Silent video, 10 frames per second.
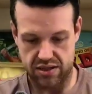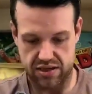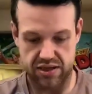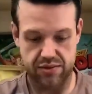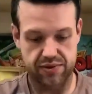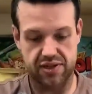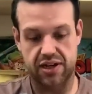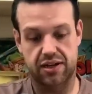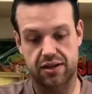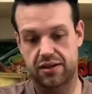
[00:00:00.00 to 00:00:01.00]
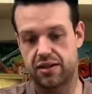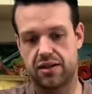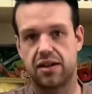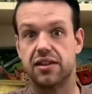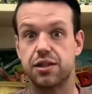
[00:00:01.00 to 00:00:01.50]
This was like,
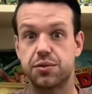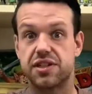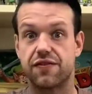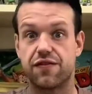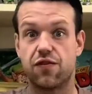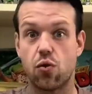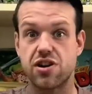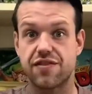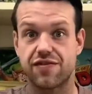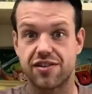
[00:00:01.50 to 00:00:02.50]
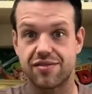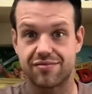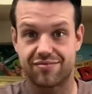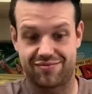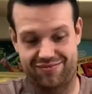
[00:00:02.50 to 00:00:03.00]
this was in 4 different
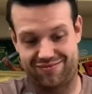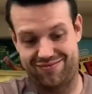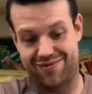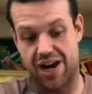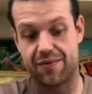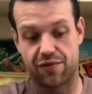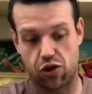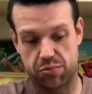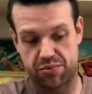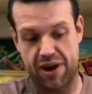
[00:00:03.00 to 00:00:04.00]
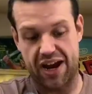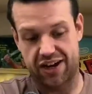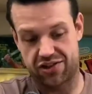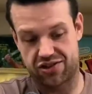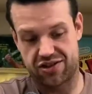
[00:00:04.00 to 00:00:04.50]
envelopes
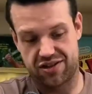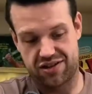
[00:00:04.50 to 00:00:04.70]
packaged,